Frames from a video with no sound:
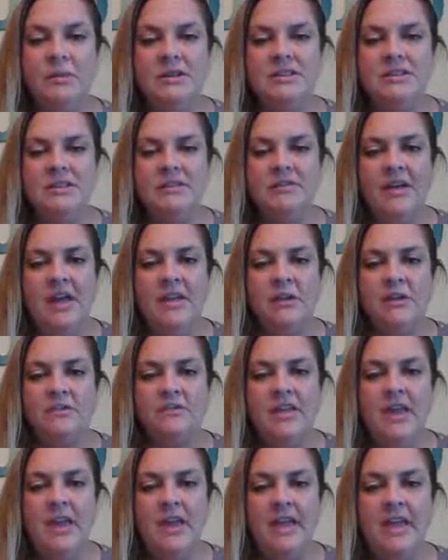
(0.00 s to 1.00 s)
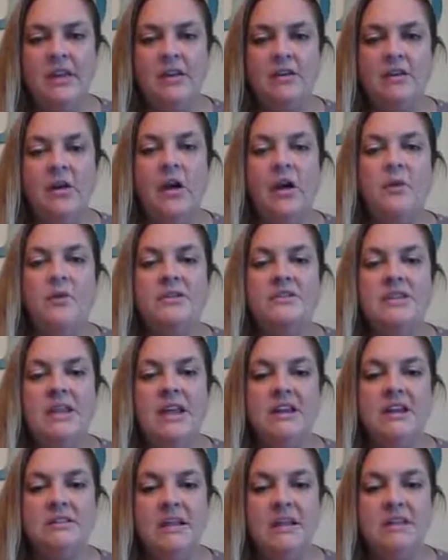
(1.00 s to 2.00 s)
what's the value of the 8? Oh, it's
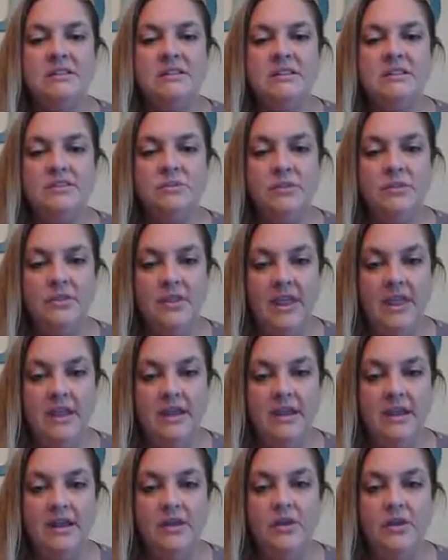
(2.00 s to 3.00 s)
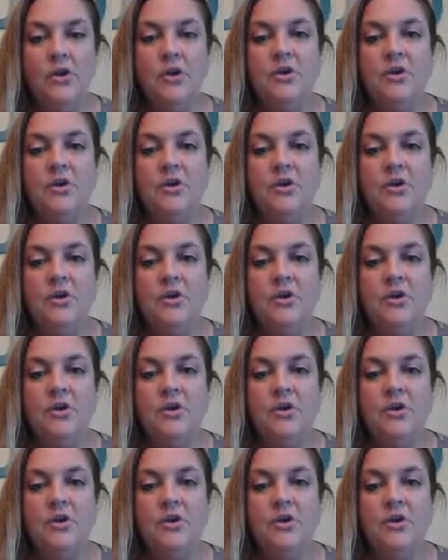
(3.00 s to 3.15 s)
8 tenths. It's worth 80.